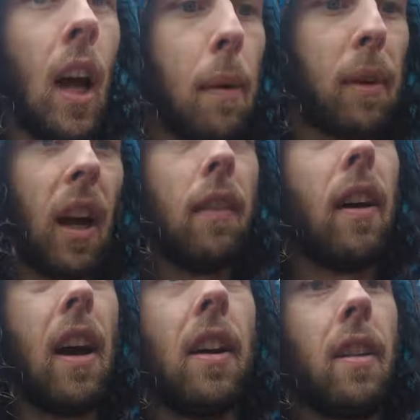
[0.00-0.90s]
I'm kind of
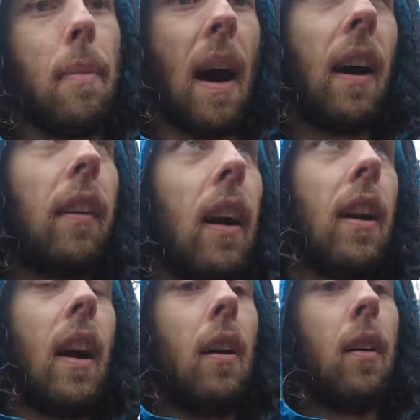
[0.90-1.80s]
ahead of the pack right
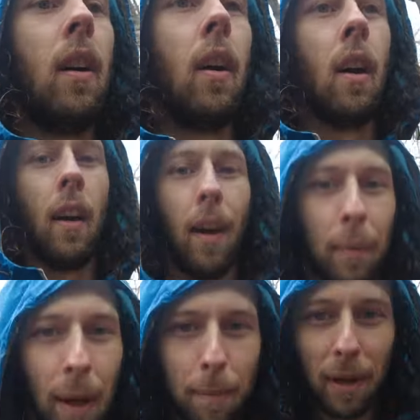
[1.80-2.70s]
now.
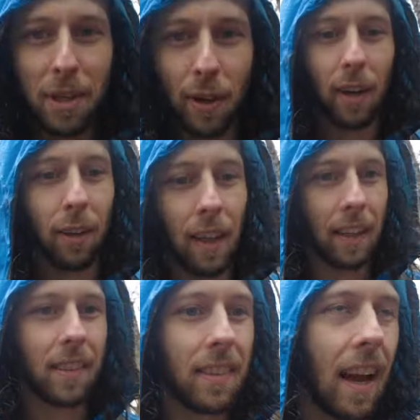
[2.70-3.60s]
I'm getting my trail
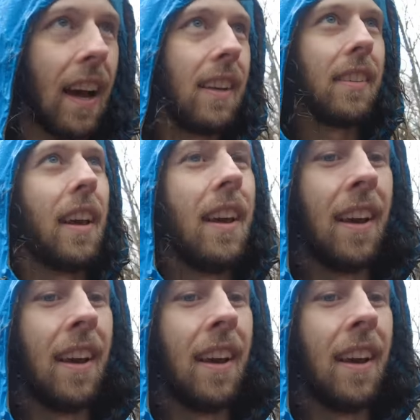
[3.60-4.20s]
legs, guys.